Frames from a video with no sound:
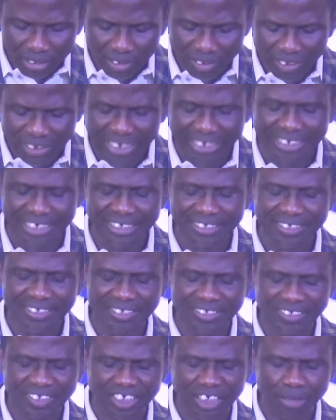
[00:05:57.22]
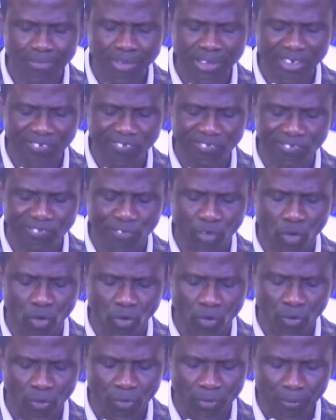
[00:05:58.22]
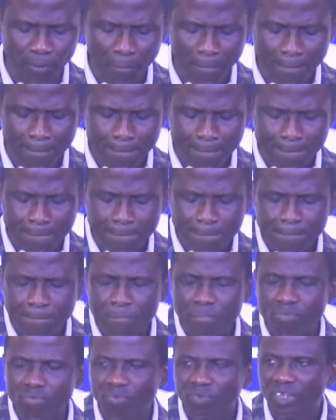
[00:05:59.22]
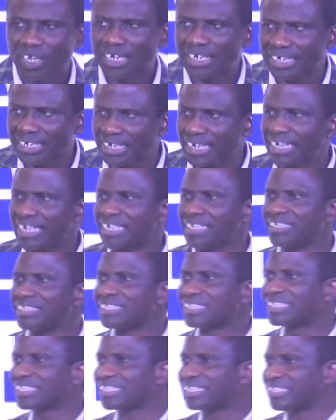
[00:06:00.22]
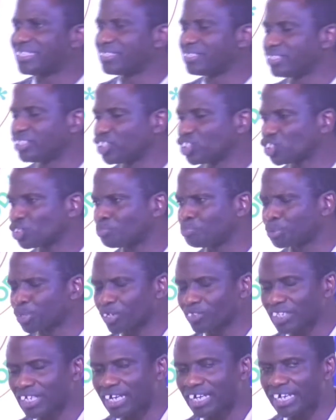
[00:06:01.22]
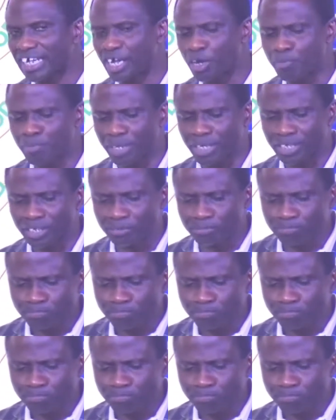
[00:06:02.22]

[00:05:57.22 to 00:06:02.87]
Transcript: Genesis chapter 4. Cain killed his brother Abel.